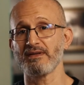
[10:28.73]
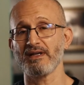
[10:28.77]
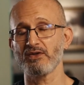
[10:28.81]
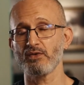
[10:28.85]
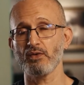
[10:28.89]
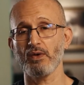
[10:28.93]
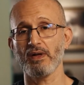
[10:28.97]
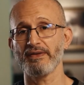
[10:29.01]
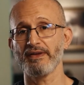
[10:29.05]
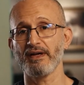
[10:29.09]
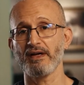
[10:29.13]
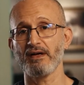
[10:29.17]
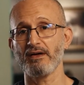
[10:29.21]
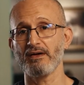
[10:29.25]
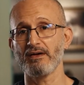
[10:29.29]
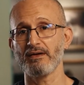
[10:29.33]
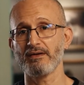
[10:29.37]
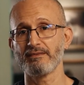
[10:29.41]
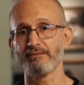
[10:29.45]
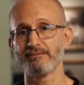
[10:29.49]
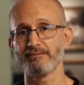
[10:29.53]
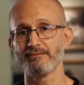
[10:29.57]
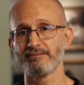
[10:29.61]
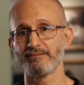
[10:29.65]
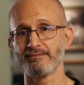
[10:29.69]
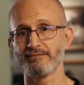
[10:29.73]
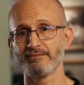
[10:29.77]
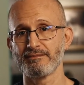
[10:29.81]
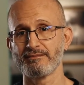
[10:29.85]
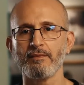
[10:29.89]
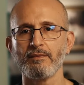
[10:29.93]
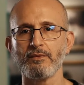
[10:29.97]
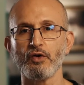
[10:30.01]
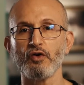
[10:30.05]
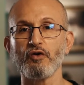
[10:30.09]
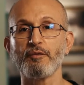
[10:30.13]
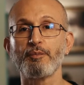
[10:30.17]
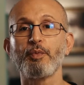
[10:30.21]
That's what they are.
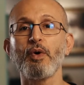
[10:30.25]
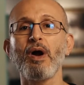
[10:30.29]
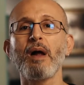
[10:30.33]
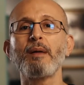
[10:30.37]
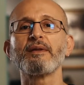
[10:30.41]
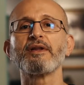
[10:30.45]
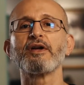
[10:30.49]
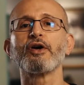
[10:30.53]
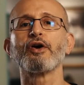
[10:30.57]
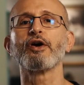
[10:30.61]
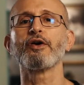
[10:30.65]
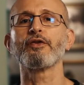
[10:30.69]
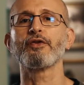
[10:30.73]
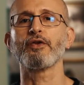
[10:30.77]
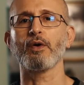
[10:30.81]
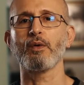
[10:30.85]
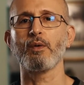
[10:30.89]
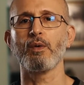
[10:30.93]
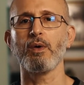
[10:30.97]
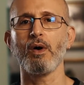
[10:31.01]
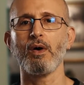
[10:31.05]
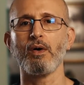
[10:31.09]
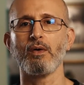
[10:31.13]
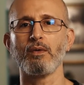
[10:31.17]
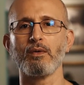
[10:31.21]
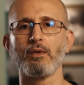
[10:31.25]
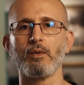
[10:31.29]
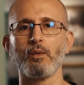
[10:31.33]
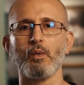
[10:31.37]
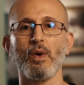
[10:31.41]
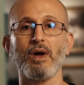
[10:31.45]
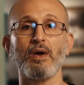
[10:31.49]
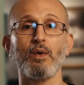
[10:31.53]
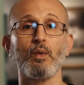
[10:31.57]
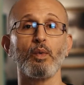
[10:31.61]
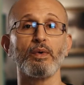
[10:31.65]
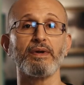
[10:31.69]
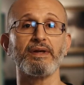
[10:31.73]
You've probably heard the quote
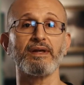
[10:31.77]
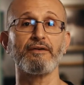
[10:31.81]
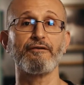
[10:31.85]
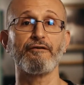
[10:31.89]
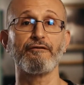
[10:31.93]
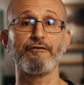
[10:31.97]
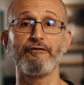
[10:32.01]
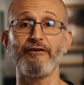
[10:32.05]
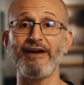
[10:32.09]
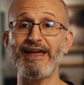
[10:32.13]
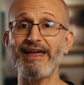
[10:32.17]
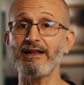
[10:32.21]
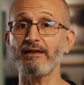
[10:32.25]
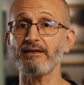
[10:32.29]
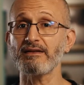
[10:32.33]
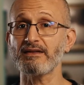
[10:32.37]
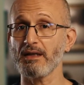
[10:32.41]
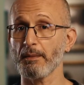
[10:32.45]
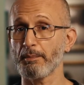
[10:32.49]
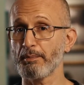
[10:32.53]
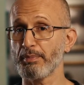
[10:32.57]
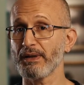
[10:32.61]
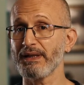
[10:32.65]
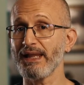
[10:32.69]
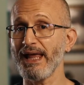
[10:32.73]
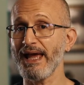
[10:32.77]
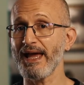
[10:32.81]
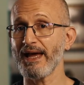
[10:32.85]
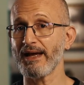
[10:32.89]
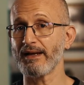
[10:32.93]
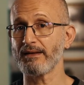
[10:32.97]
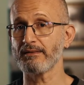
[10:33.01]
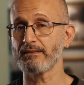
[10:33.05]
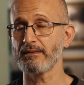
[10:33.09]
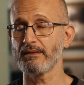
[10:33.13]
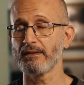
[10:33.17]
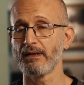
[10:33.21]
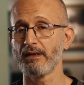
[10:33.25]
when we fail to
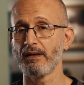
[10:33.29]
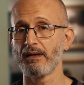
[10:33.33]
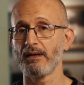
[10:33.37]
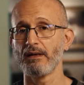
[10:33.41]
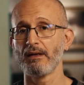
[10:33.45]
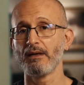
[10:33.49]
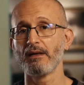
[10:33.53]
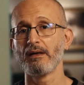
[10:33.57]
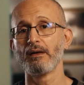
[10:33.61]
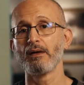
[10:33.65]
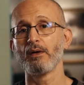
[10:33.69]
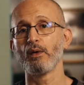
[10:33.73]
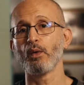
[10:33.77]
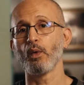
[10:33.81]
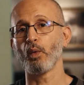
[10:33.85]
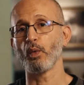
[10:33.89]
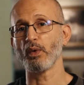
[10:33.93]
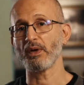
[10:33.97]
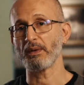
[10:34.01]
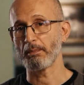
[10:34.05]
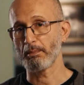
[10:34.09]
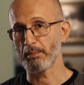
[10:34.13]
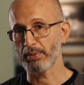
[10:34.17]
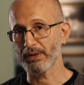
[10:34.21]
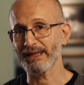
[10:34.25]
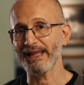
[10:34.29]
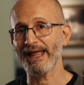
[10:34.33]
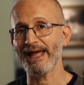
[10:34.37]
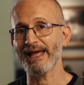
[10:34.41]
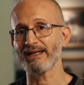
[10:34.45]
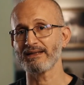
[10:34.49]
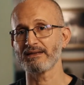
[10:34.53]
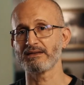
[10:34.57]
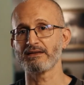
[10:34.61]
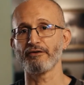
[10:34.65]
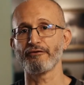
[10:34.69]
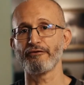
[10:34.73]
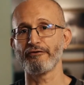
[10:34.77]
plan, we
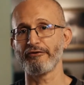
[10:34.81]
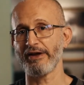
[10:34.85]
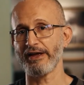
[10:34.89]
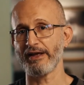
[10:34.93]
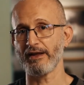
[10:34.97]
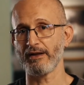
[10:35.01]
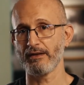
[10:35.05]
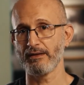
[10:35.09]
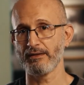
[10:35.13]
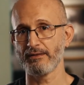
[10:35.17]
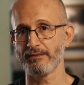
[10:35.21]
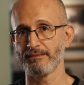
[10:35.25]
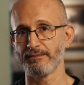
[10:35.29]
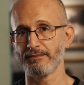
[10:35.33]
plan to fail.